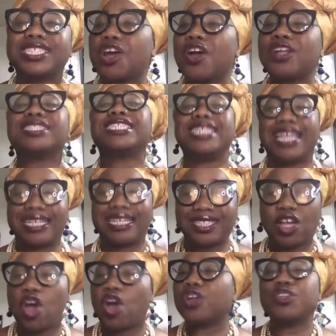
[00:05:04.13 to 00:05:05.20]
continent
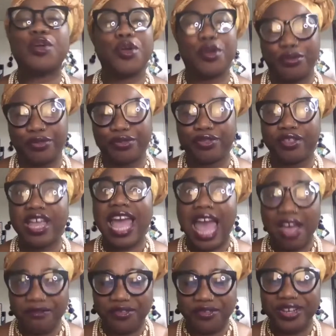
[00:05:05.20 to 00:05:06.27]
on earth,
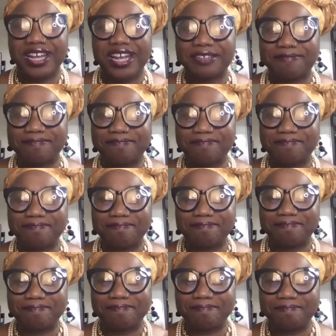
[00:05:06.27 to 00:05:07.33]
Africa.
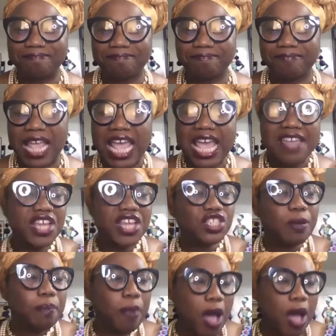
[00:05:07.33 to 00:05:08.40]
There's a
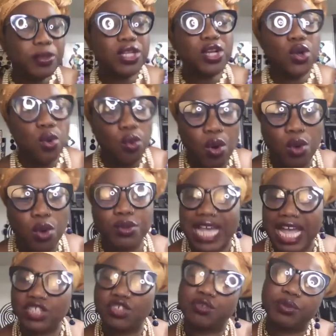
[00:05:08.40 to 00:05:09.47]
popular quote
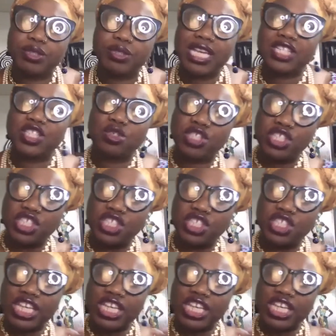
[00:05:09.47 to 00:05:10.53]
attributed to
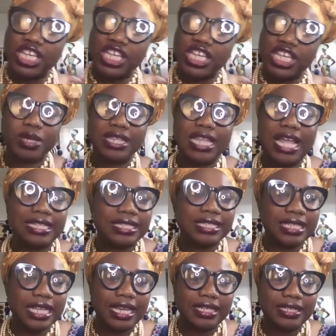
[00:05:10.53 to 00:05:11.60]
James Baldwin
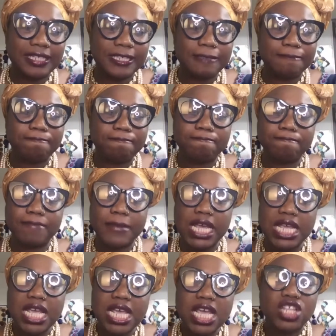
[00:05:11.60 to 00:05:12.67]
that states,
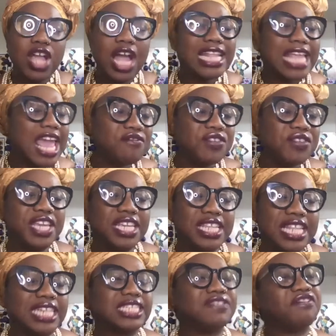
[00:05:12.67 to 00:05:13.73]
"Not everything
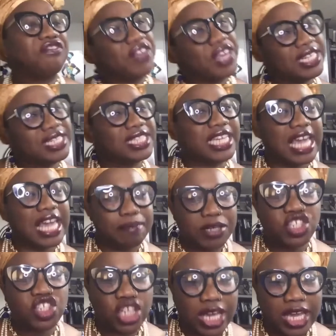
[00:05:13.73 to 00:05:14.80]
that is faced can be
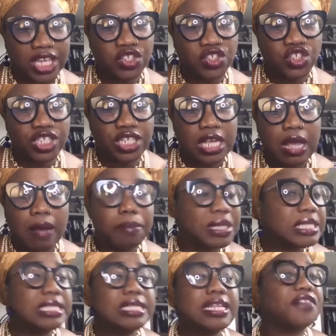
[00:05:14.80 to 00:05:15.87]
changed, but
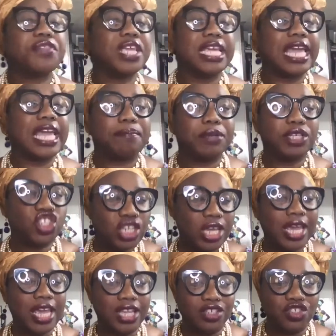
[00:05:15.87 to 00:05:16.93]
nothing can be
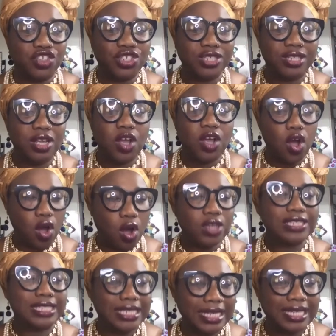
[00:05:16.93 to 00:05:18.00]
changed
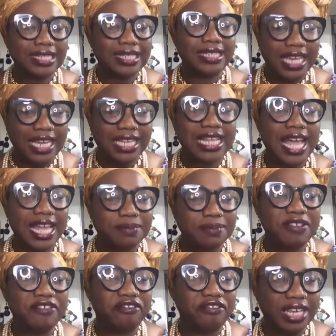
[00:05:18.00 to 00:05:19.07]
until it has
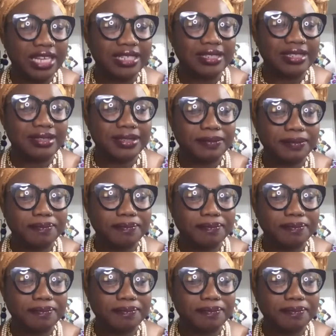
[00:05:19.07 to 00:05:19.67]
been faced."